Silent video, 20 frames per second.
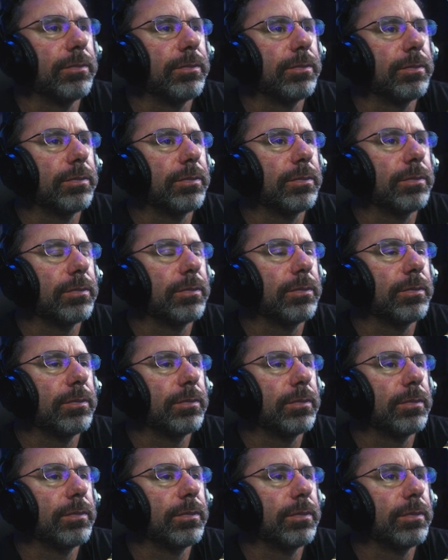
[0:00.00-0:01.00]

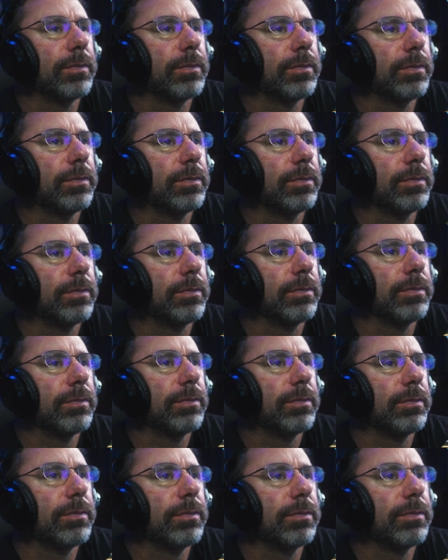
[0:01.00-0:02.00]

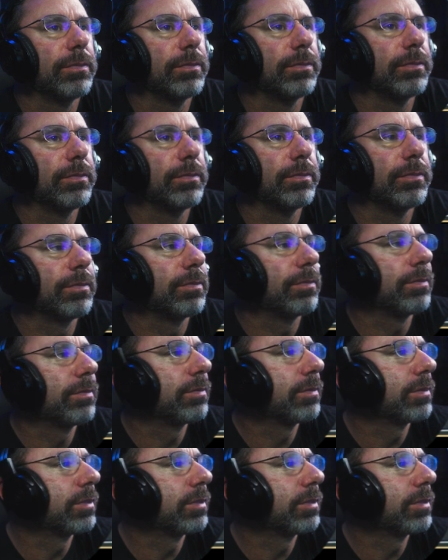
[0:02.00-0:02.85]
No one is speaking in this clip.